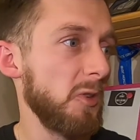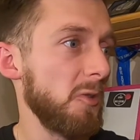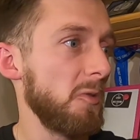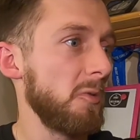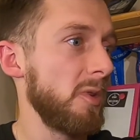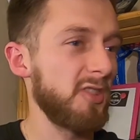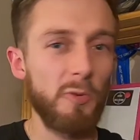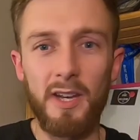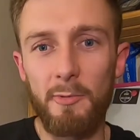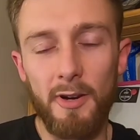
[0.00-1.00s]
do
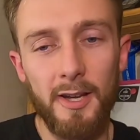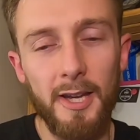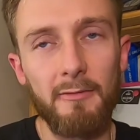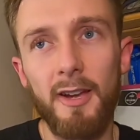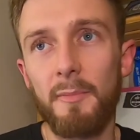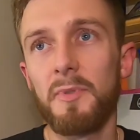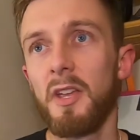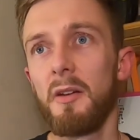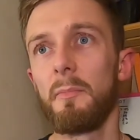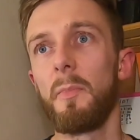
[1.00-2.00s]
21k reps,
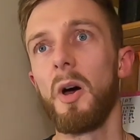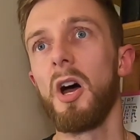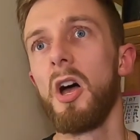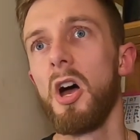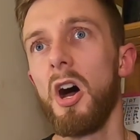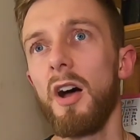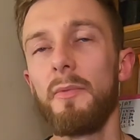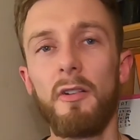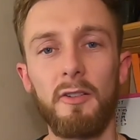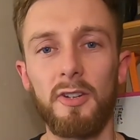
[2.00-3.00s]
but I'm
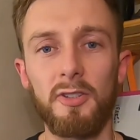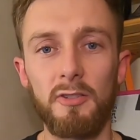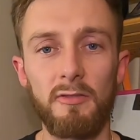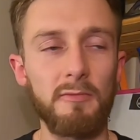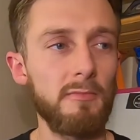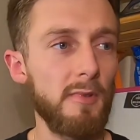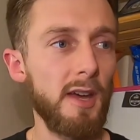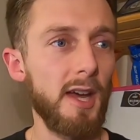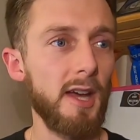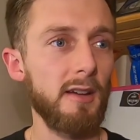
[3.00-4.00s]
not going to do them
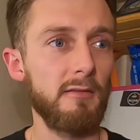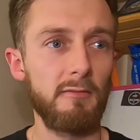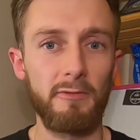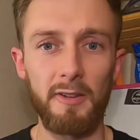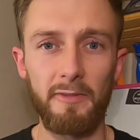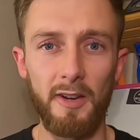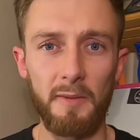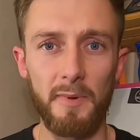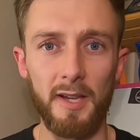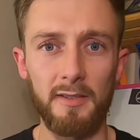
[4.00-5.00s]
at
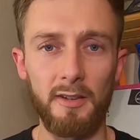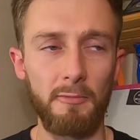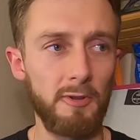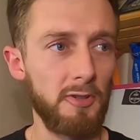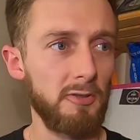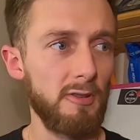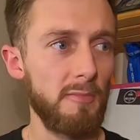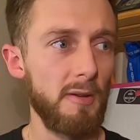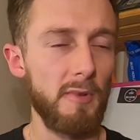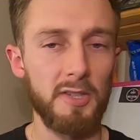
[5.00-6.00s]
3:30 pace. I'm going to do them
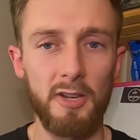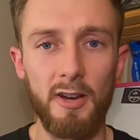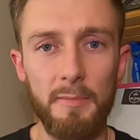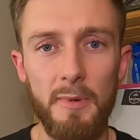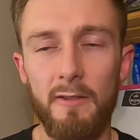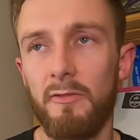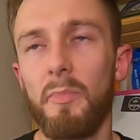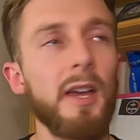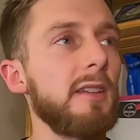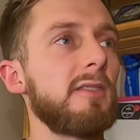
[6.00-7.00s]
at my target marathon
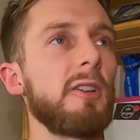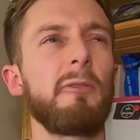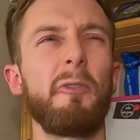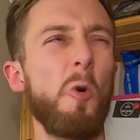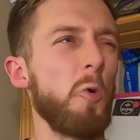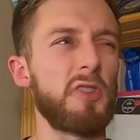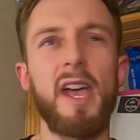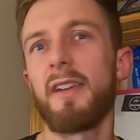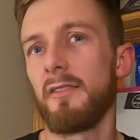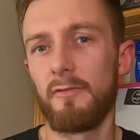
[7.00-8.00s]
pace, so
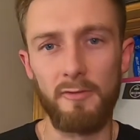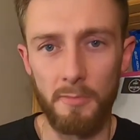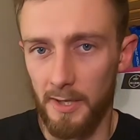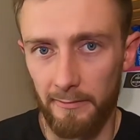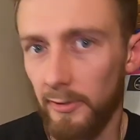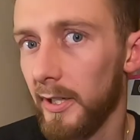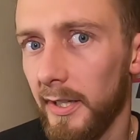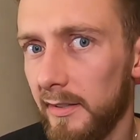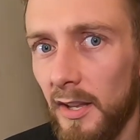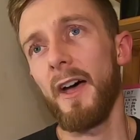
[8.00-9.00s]
4:10 or whatever it
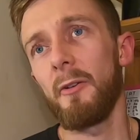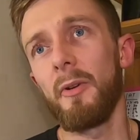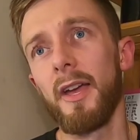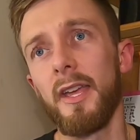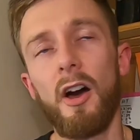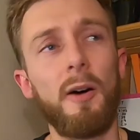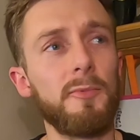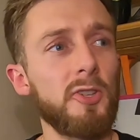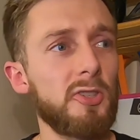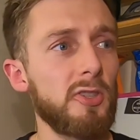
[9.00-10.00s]
is. That way, I'm
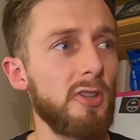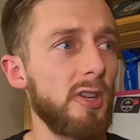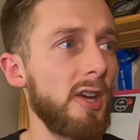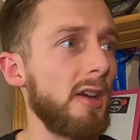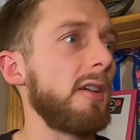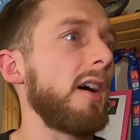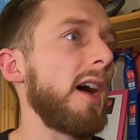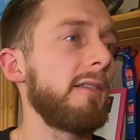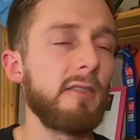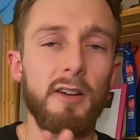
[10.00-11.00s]
just going to
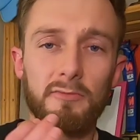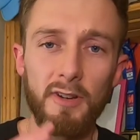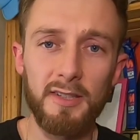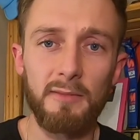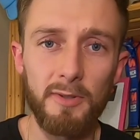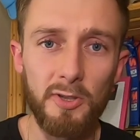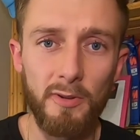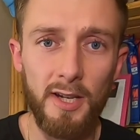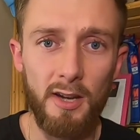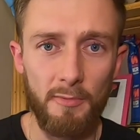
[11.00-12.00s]
have a nice rest in
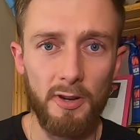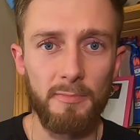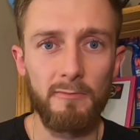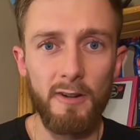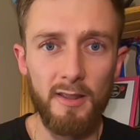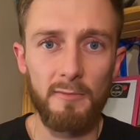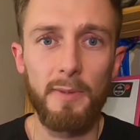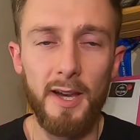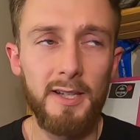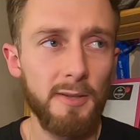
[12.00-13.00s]
between. I'm going to be running at the
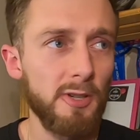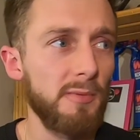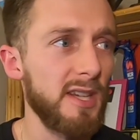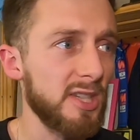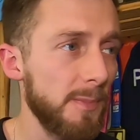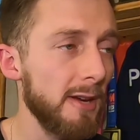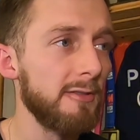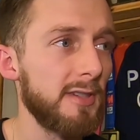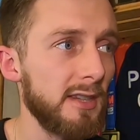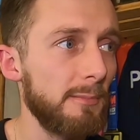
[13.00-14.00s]
pace, I'm going to be
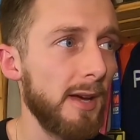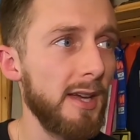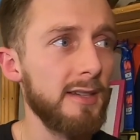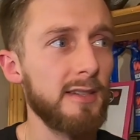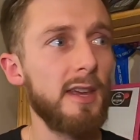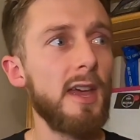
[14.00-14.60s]
experiencing the pace,